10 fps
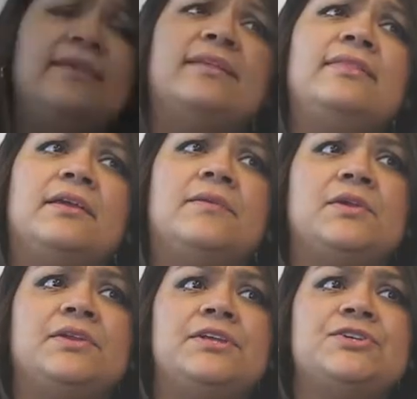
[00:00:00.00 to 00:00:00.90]
The
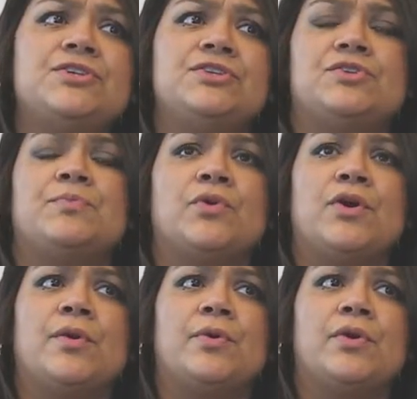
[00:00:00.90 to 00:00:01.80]
community should support
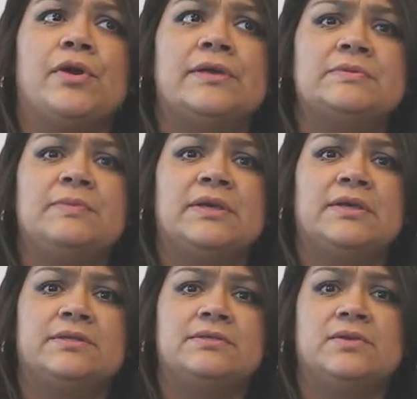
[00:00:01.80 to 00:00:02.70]
our programs
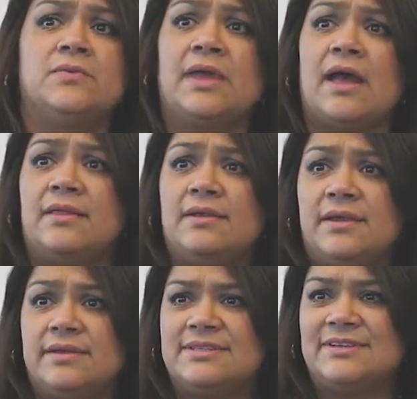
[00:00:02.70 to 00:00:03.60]
because the
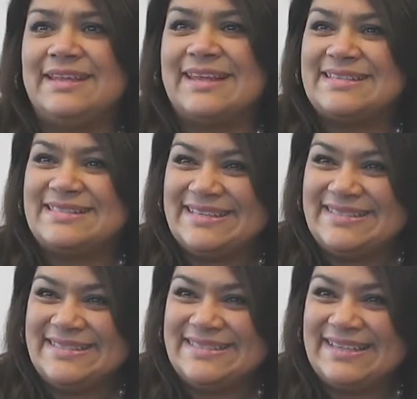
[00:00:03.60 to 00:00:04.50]
reality is, looking at
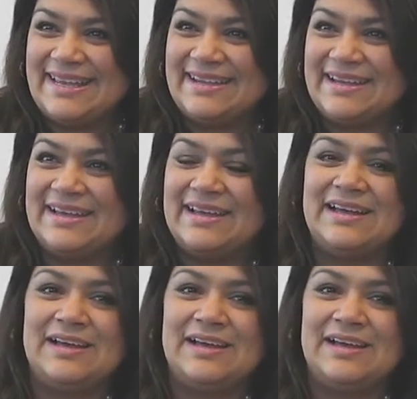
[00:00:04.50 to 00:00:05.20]
census data,